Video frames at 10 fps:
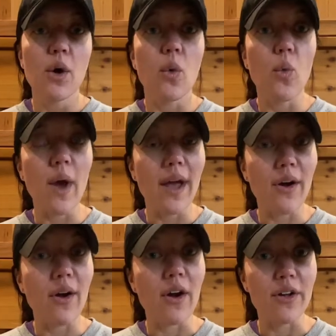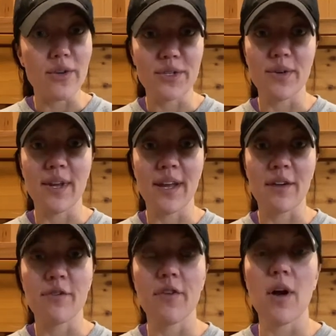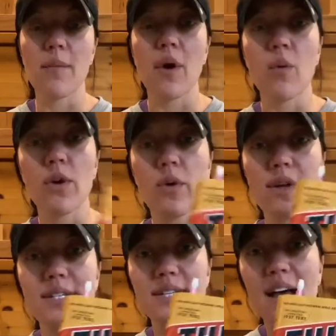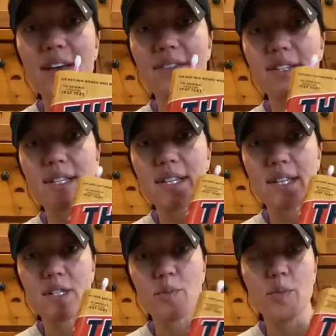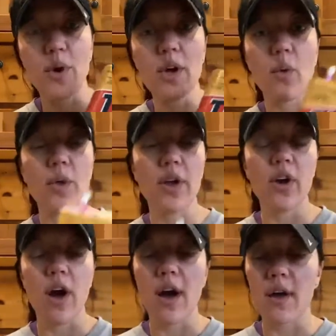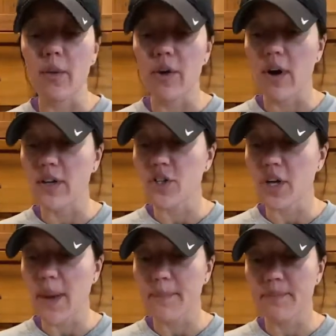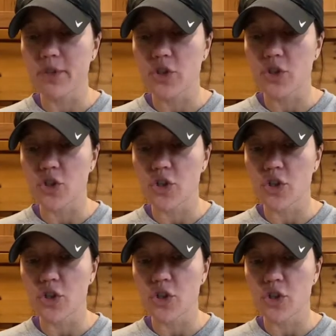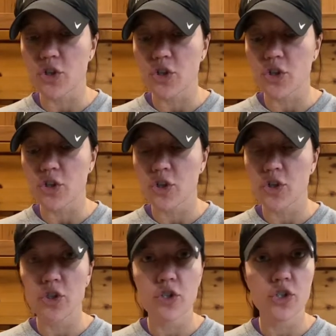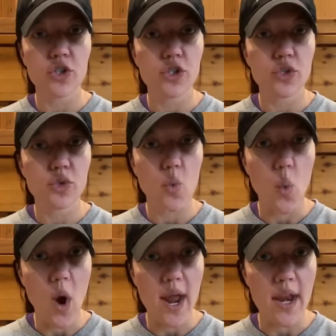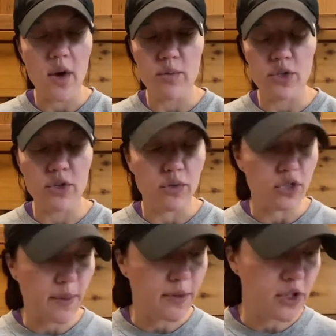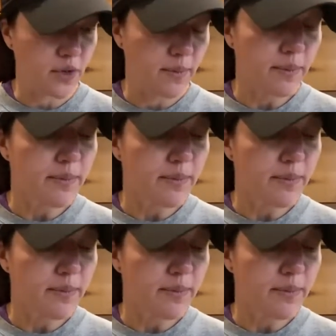where are you tuning in from? We're going to dive into this book. We are on we are on chapter one. Nope, two. Chapter two.